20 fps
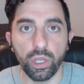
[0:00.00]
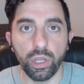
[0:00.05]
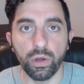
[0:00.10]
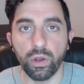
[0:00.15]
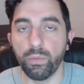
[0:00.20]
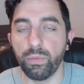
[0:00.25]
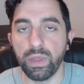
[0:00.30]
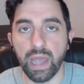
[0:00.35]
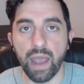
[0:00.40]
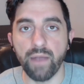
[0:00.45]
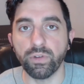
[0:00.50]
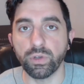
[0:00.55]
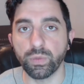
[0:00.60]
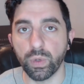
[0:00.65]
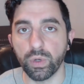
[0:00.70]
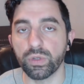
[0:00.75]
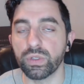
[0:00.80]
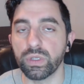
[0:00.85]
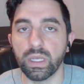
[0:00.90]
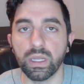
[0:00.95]
The average
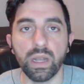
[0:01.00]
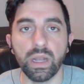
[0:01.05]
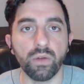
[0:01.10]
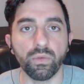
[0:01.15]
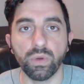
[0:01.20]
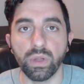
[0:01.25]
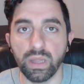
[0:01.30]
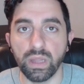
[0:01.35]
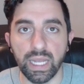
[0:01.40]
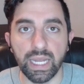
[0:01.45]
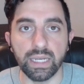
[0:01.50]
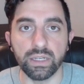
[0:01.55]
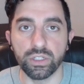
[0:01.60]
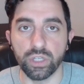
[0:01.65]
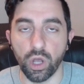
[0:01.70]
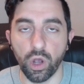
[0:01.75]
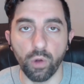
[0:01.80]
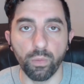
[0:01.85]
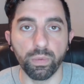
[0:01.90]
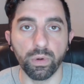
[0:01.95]
person cannot relate
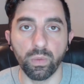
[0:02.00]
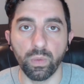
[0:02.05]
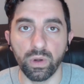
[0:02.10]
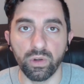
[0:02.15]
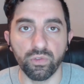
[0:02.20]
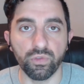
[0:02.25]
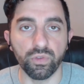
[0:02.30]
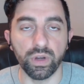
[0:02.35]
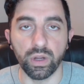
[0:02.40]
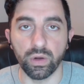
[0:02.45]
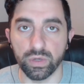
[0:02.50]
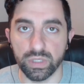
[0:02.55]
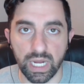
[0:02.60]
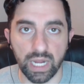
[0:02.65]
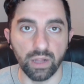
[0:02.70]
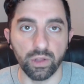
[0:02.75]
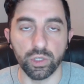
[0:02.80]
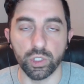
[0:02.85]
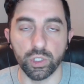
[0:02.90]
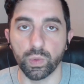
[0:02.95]
to Oprah Winfrey or
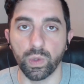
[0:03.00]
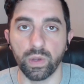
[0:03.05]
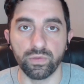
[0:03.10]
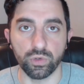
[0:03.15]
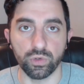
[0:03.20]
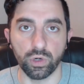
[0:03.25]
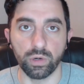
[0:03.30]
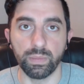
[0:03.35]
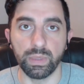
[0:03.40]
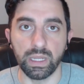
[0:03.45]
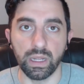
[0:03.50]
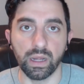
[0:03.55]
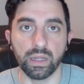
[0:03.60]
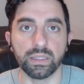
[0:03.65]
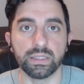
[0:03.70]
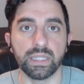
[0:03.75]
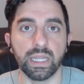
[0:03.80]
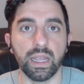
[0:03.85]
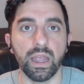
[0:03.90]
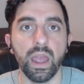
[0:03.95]
Taylor Swift or
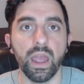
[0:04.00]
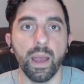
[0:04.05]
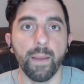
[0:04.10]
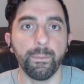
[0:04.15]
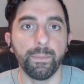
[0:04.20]
Beyonce,